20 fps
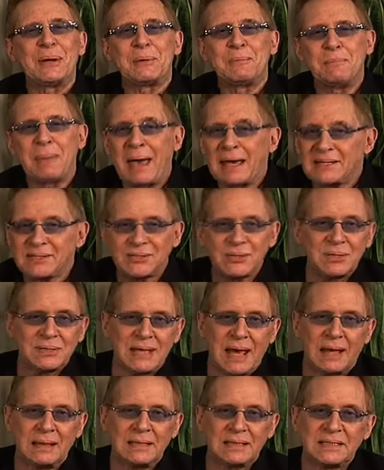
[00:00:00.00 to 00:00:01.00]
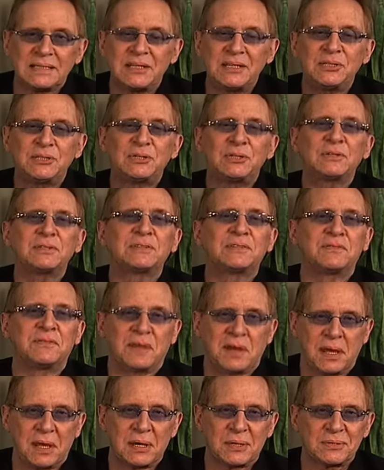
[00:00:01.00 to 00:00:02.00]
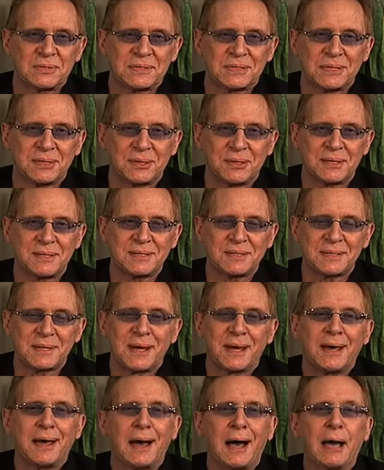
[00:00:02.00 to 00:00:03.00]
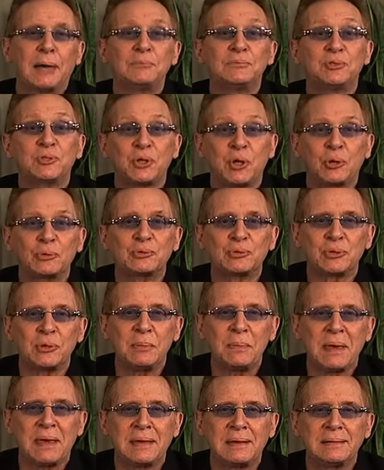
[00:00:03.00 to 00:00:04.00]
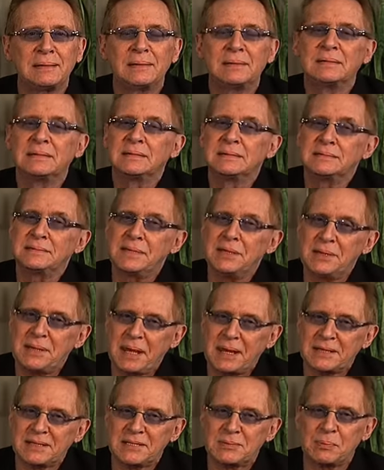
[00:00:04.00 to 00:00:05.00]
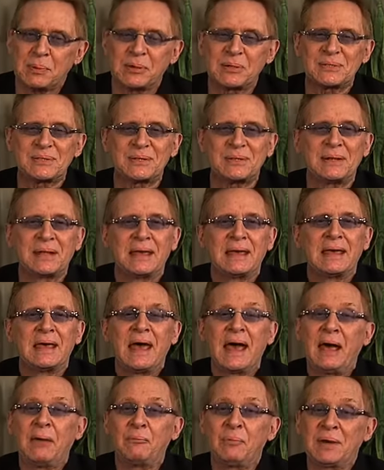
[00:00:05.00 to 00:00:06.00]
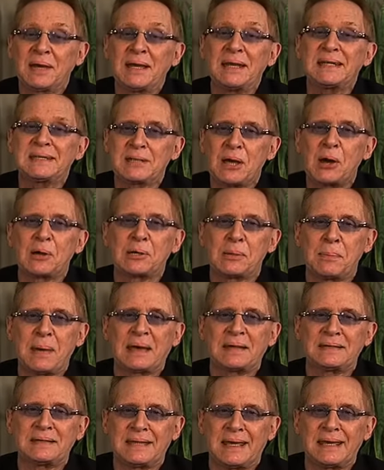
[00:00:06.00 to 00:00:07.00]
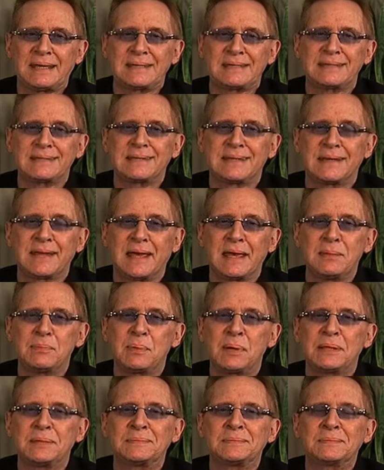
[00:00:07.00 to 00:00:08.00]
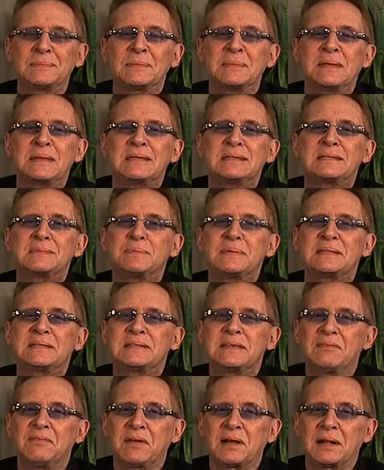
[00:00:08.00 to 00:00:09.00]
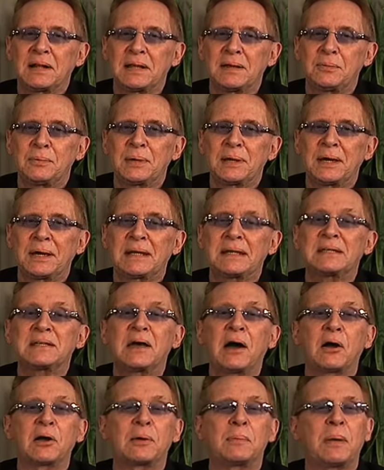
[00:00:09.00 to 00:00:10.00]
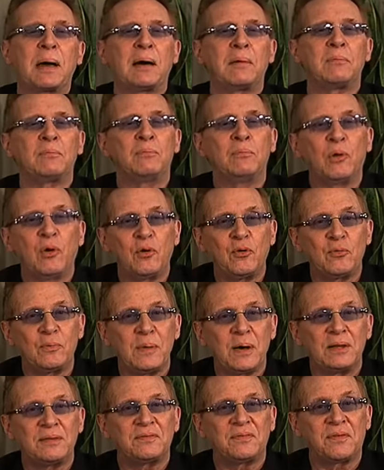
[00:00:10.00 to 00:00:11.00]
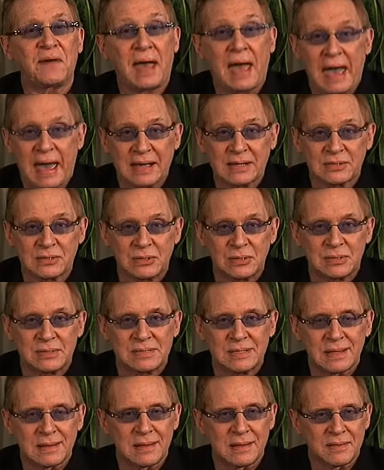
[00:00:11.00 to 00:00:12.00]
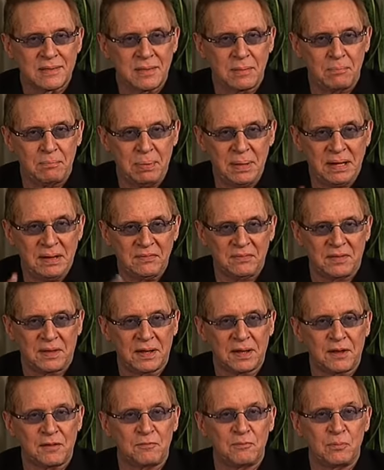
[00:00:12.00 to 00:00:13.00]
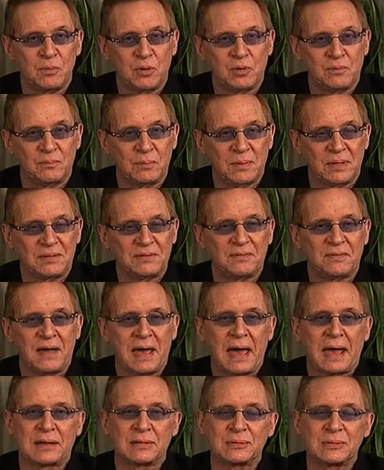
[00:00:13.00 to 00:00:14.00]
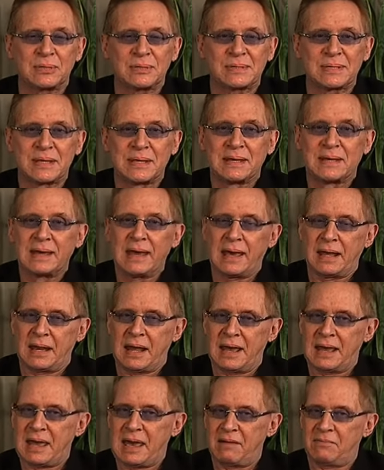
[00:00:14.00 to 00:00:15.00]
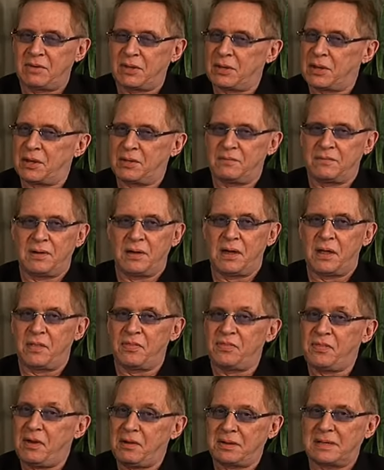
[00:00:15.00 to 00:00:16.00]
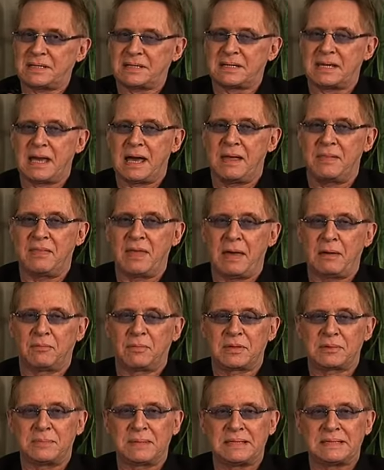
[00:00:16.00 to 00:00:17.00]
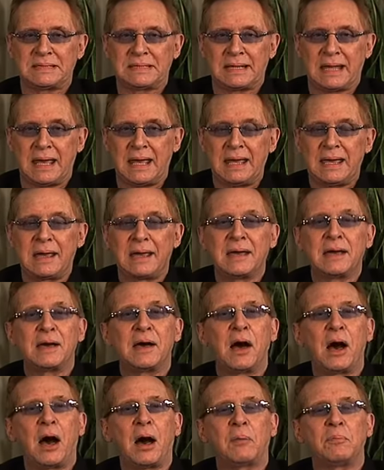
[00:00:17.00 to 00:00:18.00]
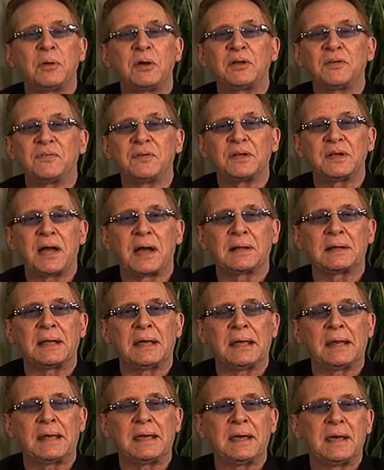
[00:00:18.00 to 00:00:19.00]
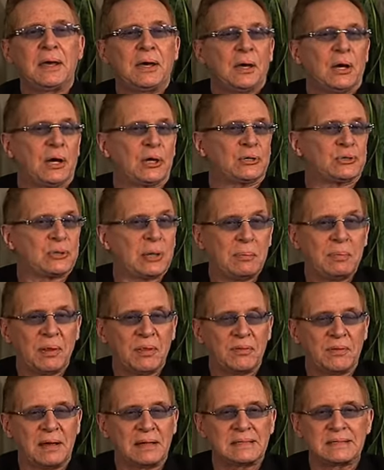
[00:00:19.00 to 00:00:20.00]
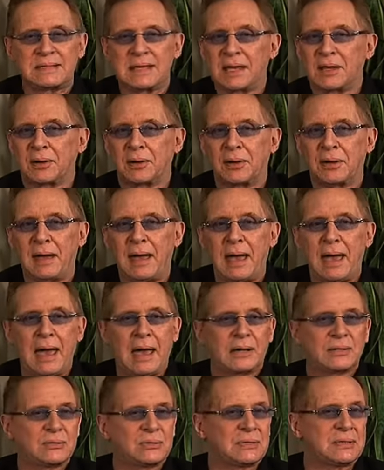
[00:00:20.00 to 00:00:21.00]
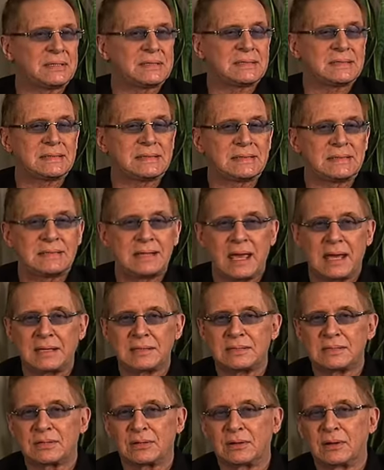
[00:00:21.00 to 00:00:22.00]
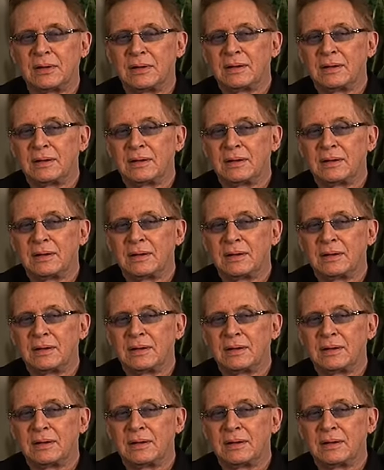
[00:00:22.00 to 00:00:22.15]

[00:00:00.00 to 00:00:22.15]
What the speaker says: Master Talent Teachers video series. I'm Joe Tremaine, the dance person, and we're going to talk about dance today, but specifically we're going to talk about movement for actors, the benefit of movement for actors, and I have an authority on that with me today, a beautiful young lady, a triple threat singer, actress, dancer,